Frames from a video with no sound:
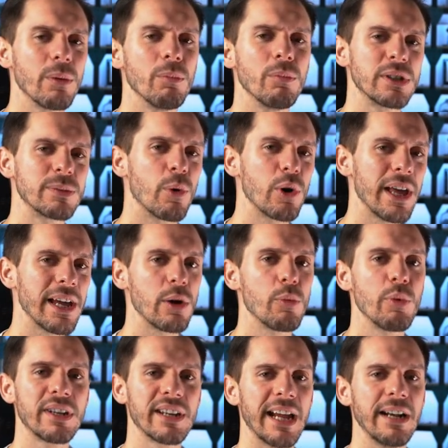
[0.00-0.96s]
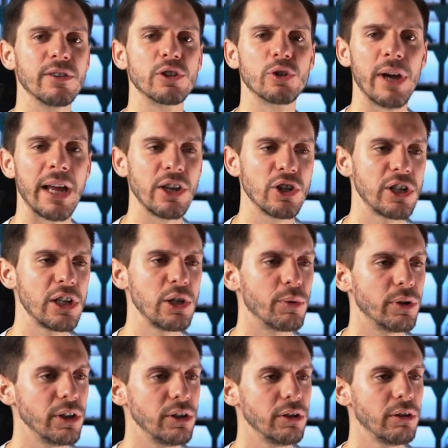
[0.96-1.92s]
it's more like what kind of strategy you
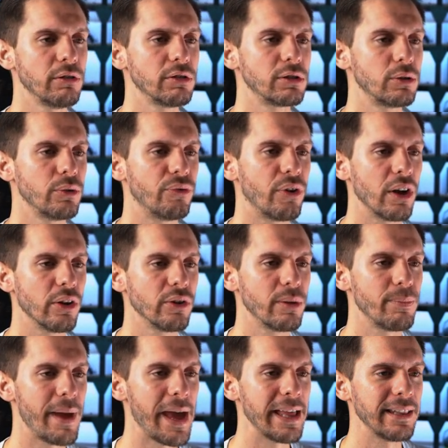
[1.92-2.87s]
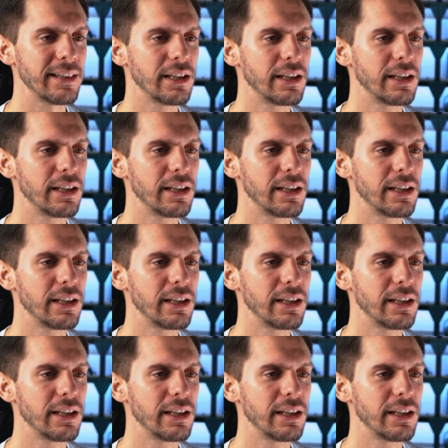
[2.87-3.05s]
want to use to follow the path.